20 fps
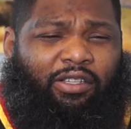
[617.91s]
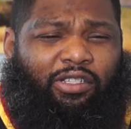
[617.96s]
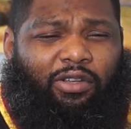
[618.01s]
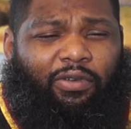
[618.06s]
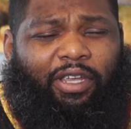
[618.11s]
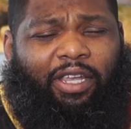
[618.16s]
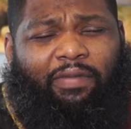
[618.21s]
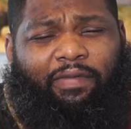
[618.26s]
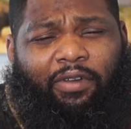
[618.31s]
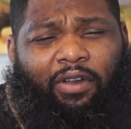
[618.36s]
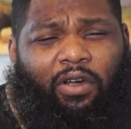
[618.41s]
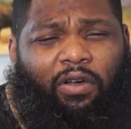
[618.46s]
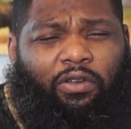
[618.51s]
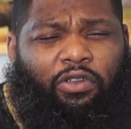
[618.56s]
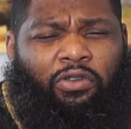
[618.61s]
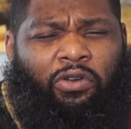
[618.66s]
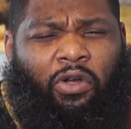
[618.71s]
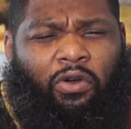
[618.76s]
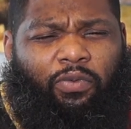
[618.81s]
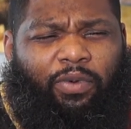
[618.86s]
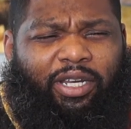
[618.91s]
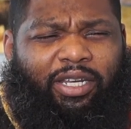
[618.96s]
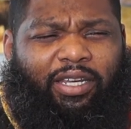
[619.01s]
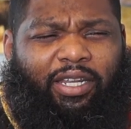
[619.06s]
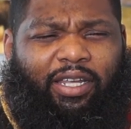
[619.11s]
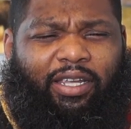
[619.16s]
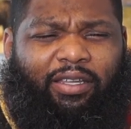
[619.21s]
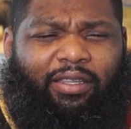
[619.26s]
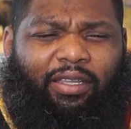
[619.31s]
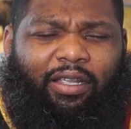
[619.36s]
So even though, you know, we
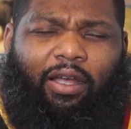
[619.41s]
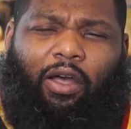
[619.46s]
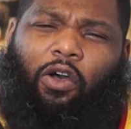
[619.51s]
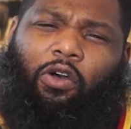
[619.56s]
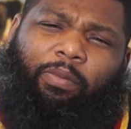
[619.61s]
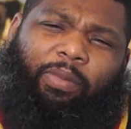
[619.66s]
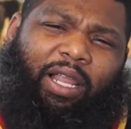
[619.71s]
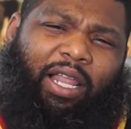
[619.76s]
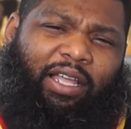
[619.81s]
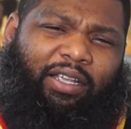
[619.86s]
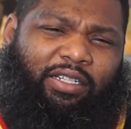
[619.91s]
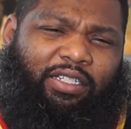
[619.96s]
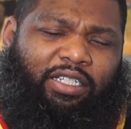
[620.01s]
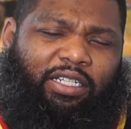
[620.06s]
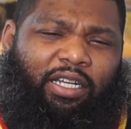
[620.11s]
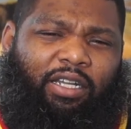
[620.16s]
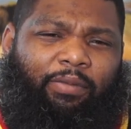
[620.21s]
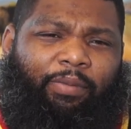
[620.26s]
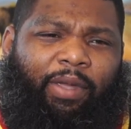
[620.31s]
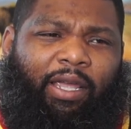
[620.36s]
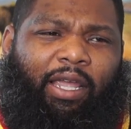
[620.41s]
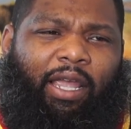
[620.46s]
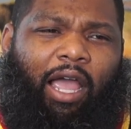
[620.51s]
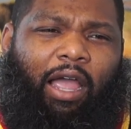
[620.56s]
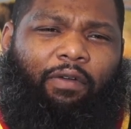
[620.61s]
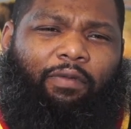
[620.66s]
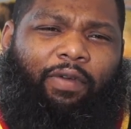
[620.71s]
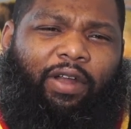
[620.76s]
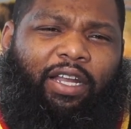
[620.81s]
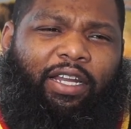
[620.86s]
did the O block shit, man,
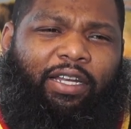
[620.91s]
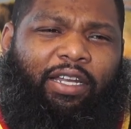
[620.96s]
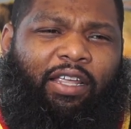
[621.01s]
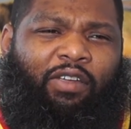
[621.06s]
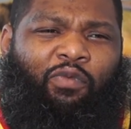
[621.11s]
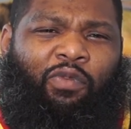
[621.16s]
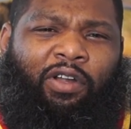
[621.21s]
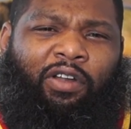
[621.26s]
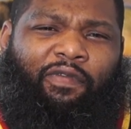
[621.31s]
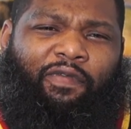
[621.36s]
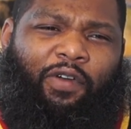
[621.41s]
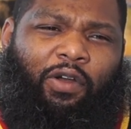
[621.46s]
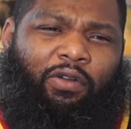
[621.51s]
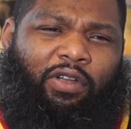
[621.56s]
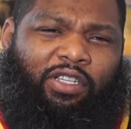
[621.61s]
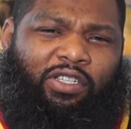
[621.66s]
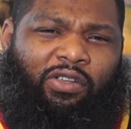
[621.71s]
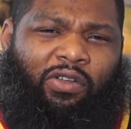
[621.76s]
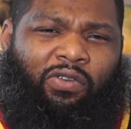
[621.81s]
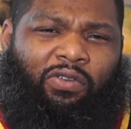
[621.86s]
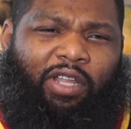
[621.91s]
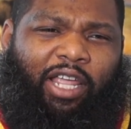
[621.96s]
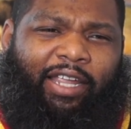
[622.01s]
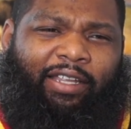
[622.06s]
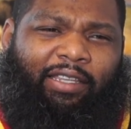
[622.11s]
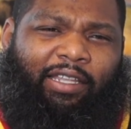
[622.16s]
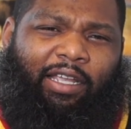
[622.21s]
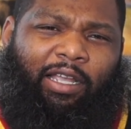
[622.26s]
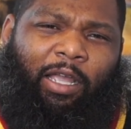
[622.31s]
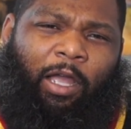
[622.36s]
I really didn't want to focus on
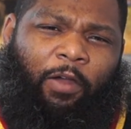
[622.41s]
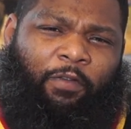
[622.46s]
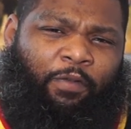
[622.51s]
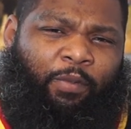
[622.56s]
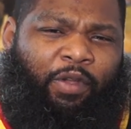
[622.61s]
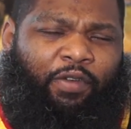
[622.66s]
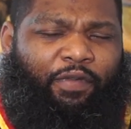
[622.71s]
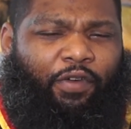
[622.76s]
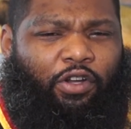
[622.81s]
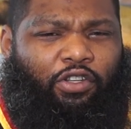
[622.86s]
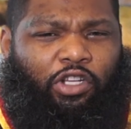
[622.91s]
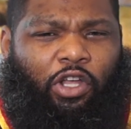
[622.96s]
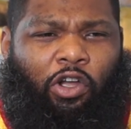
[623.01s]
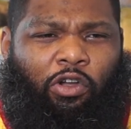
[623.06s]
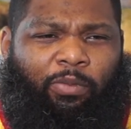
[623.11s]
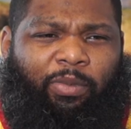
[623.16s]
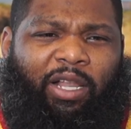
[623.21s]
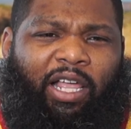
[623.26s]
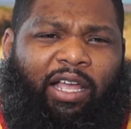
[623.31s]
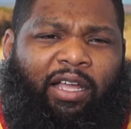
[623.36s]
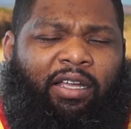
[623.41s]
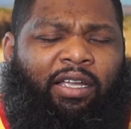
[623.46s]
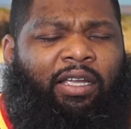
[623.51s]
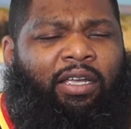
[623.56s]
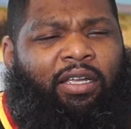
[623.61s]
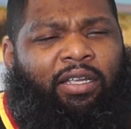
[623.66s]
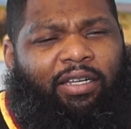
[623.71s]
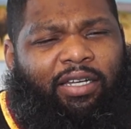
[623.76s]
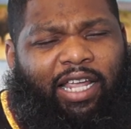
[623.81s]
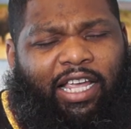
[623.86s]
like the government versus O block.
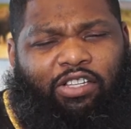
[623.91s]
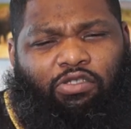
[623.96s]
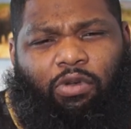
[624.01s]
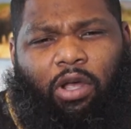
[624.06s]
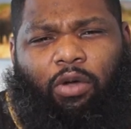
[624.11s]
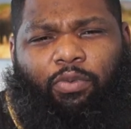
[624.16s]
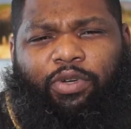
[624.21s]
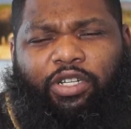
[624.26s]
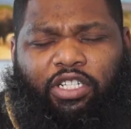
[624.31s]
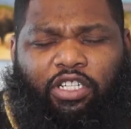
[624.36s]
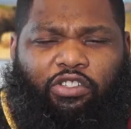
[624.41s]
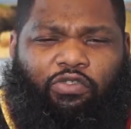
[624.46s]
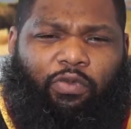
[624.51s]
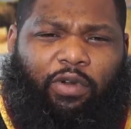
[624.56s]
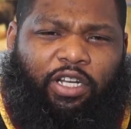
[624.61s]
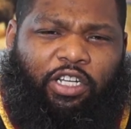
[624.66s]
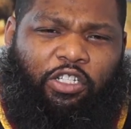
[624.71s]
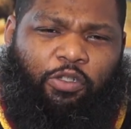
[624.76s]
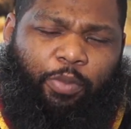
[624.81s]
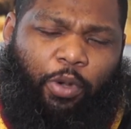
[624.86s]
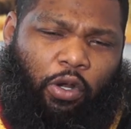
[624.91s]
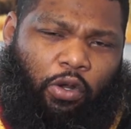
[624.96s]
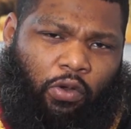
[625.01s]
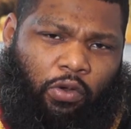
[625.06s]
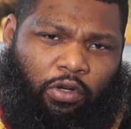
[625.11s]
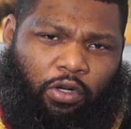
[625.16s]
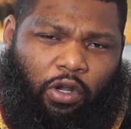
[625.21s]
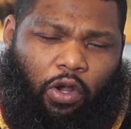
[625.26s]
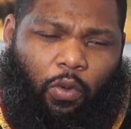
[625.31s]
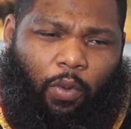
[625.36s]
That's why we just really
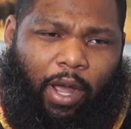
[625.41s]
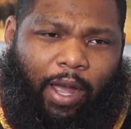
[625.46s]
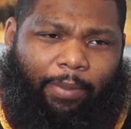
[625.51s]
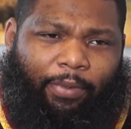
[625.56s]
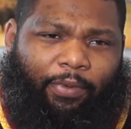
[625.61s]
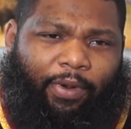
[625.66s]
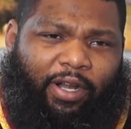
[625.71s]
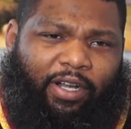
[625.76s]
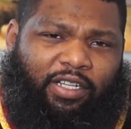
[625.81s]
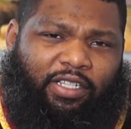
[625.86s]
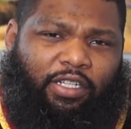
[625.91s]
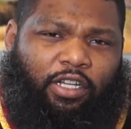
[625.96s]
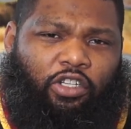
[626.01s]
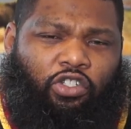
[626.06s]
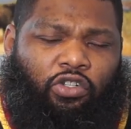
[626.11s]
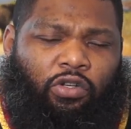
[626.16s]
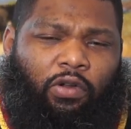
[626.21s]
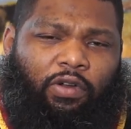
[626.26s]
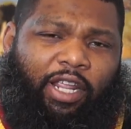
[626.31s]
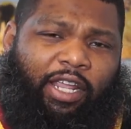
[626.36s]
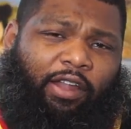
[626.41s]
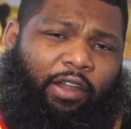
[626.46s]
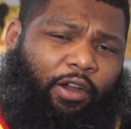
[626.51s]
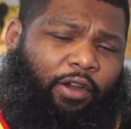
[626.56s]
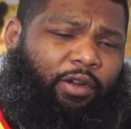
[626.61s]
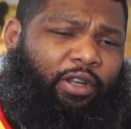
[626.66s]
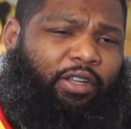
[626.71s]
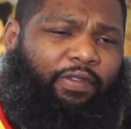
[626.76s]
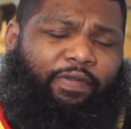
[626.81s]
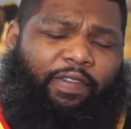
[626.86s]
spoke on the cooperators, because you know they
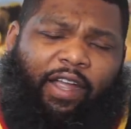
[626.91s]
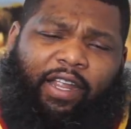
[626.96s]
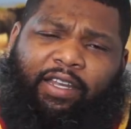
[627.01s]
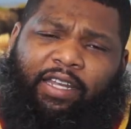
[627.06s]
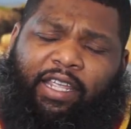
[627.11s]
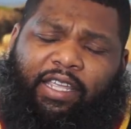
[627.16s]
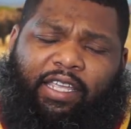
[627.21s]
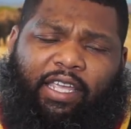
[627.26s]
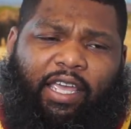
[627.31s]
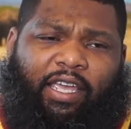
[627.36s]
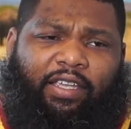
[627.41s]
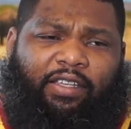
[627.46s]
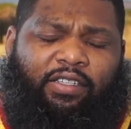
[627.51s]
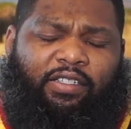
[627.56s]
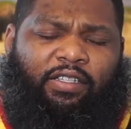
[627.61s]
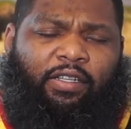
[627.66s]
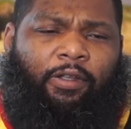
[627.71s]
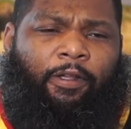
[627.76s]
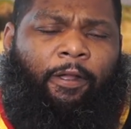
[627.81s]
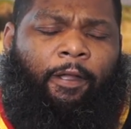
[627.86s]
currently fighting their case.